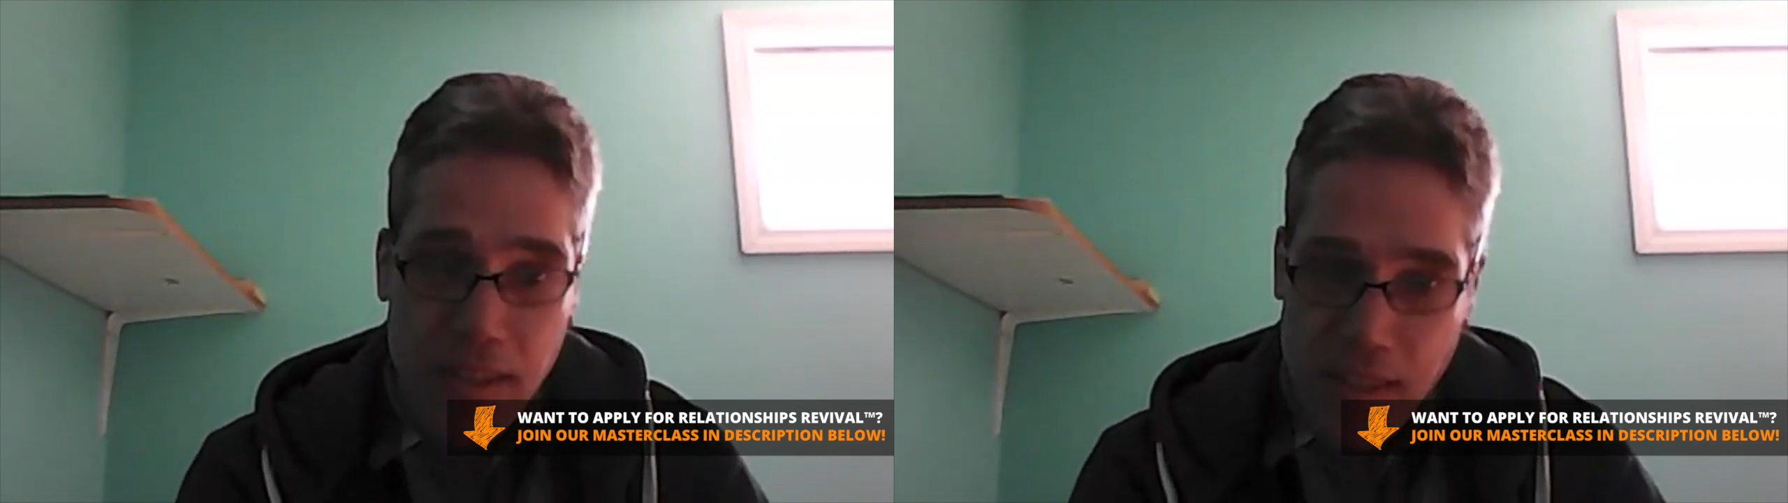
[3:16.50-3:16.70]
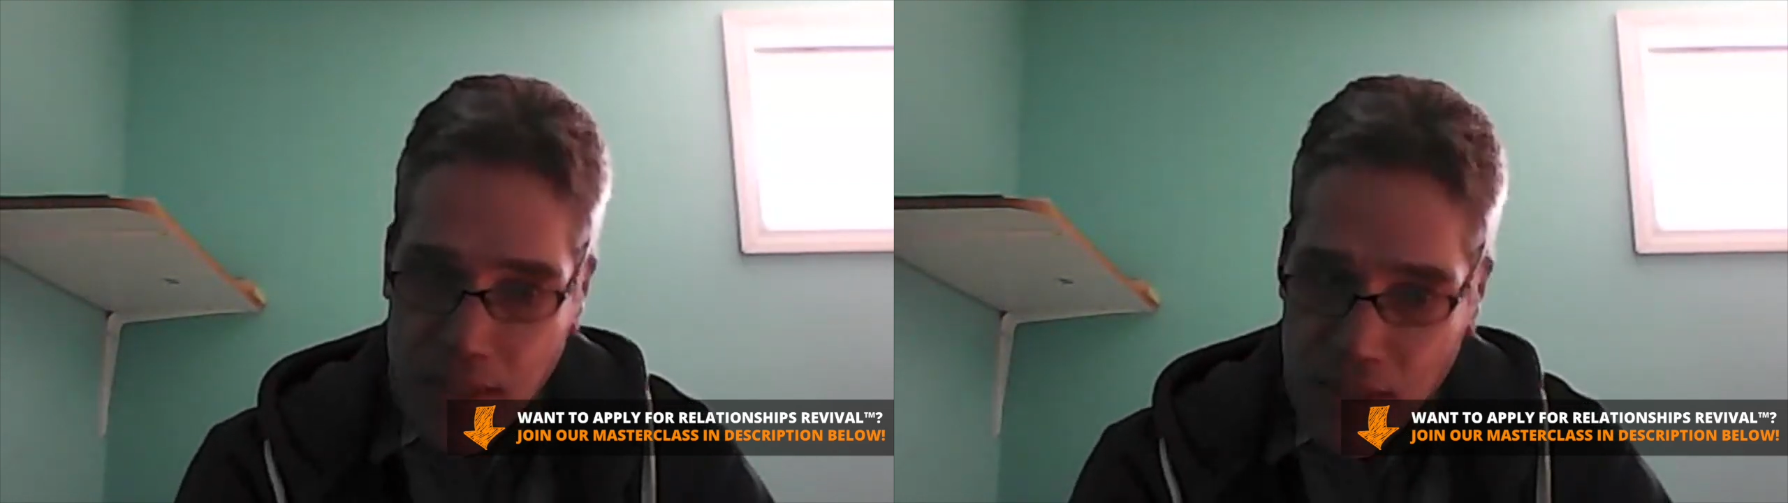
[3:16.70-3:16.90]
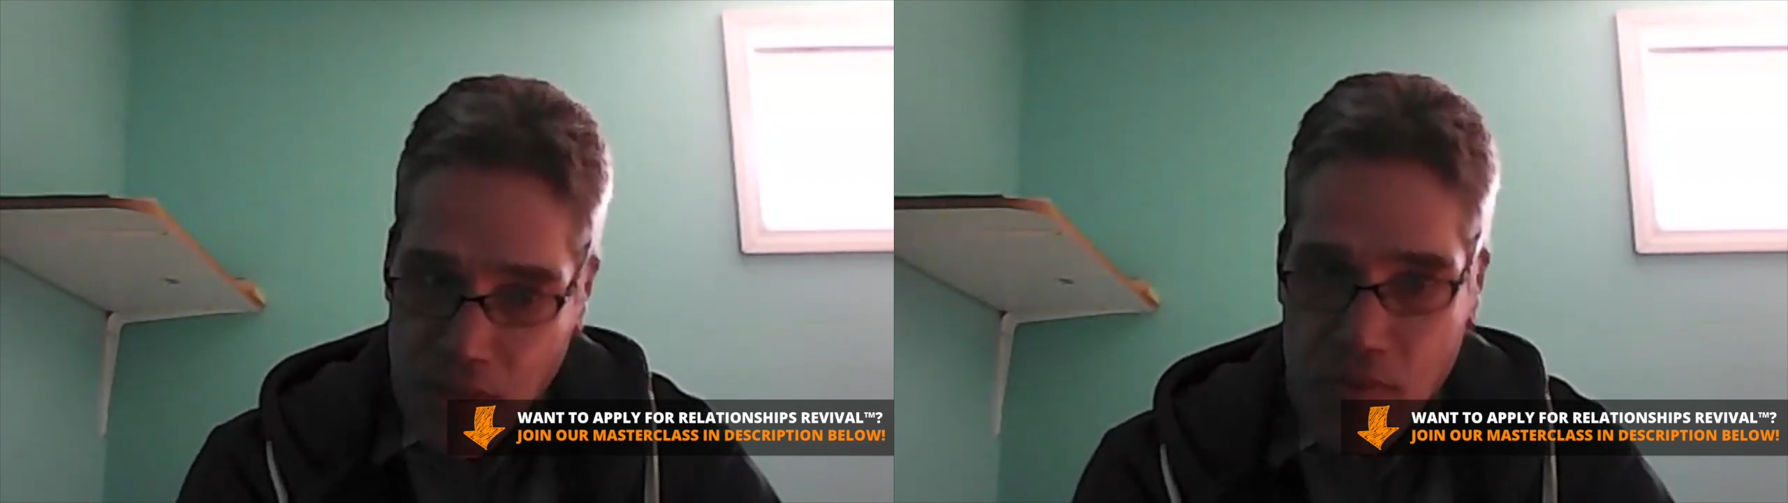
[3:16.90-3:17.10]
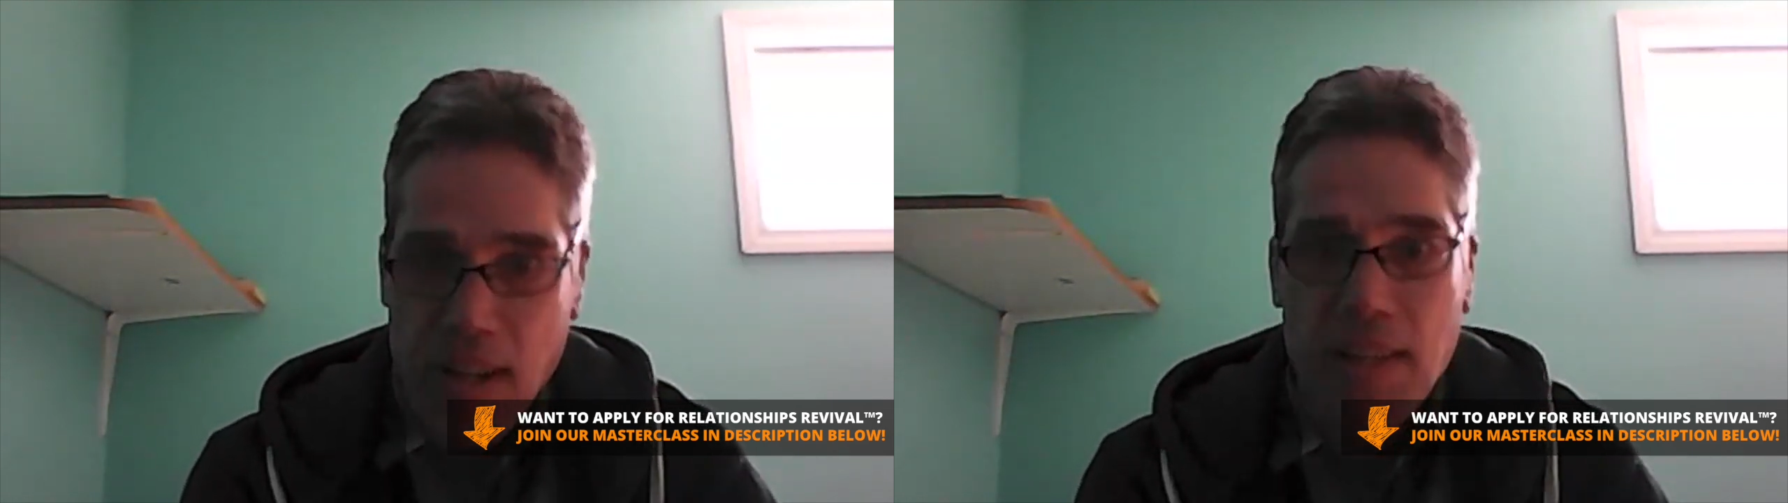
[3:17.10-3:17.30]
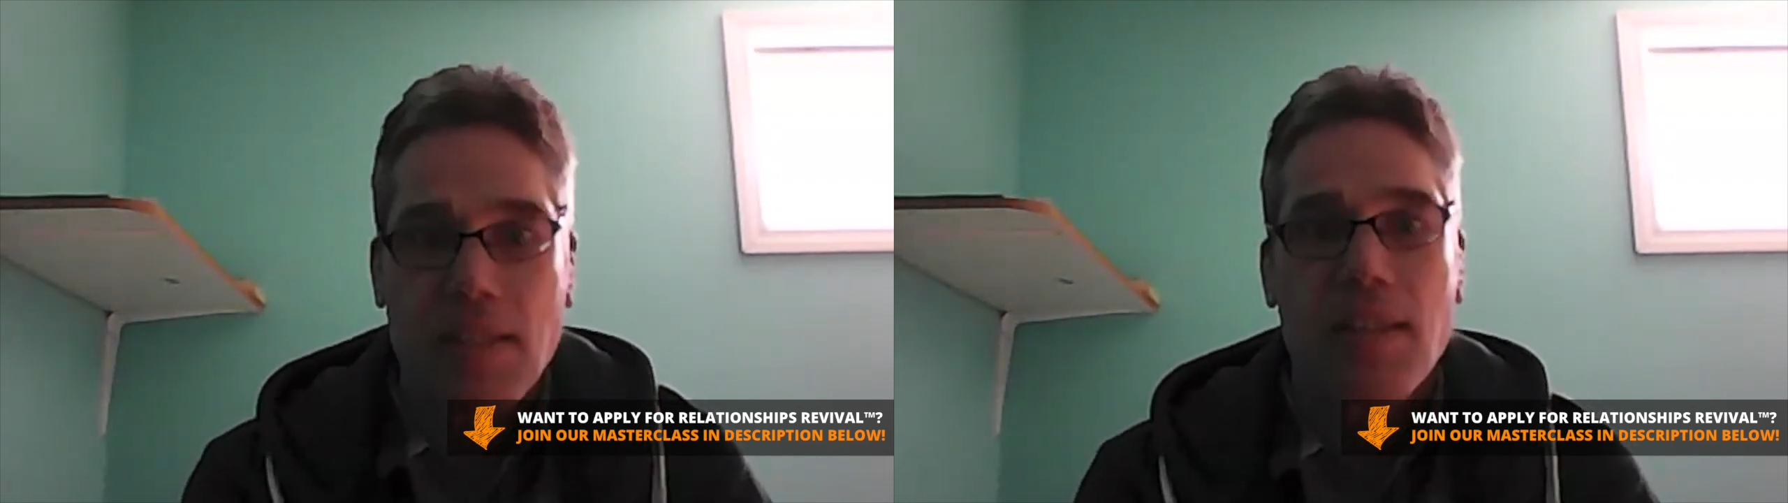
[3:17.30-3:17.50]
This
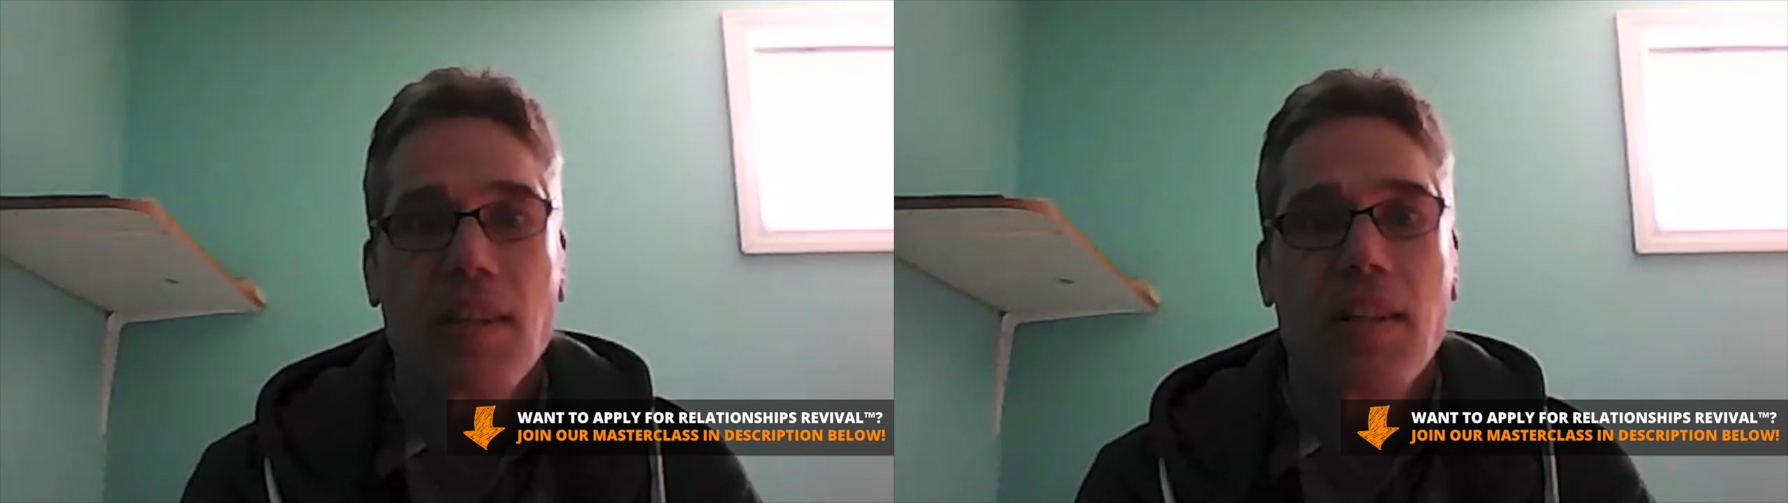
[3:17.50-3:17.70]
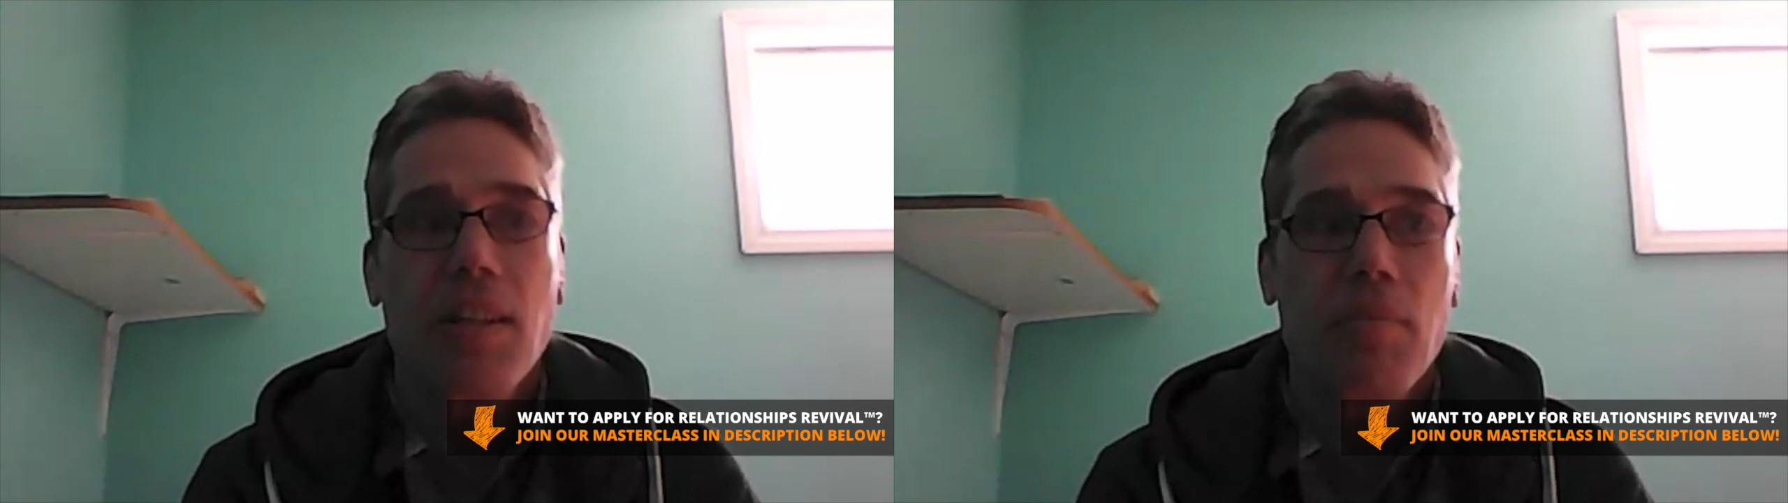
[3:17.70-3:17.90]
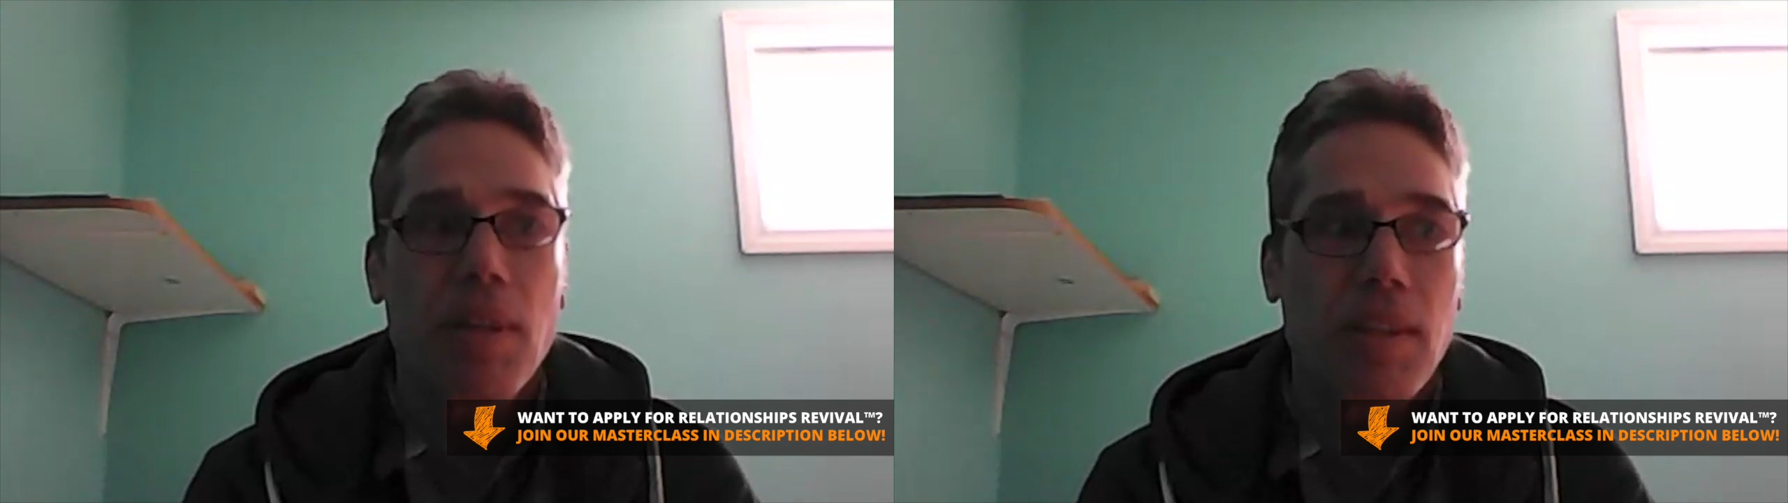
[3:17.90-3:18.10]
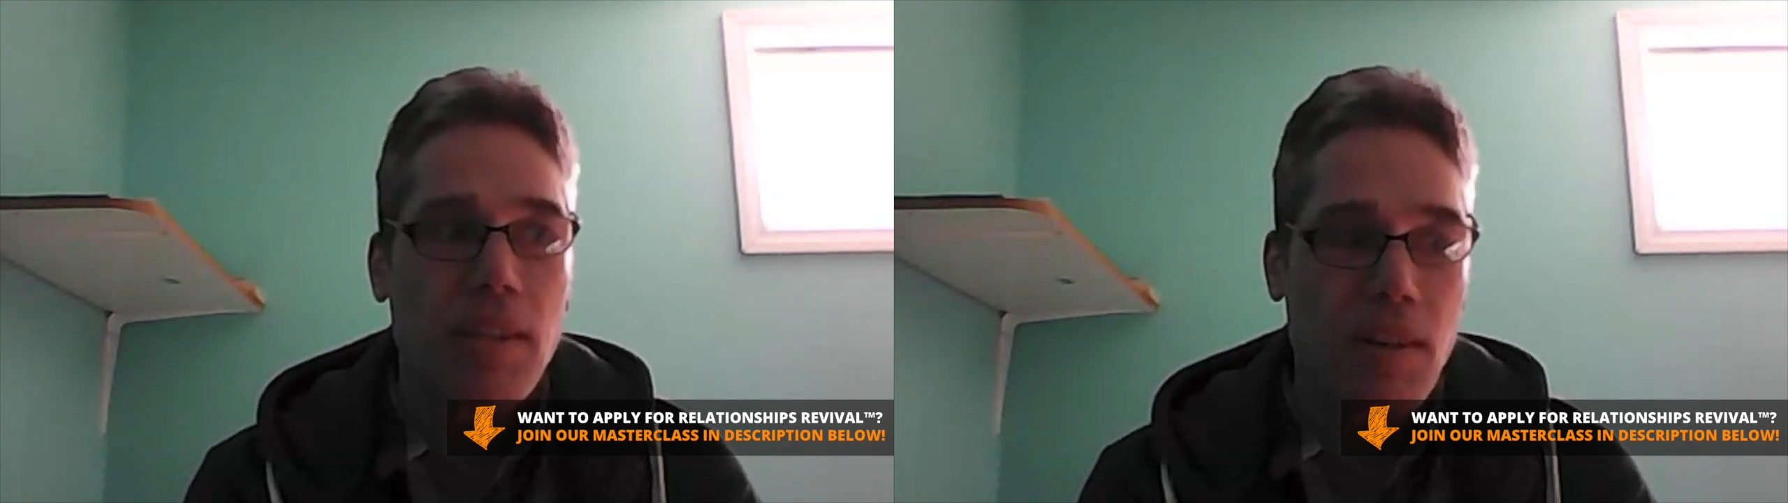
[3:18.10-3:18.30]
creates a climate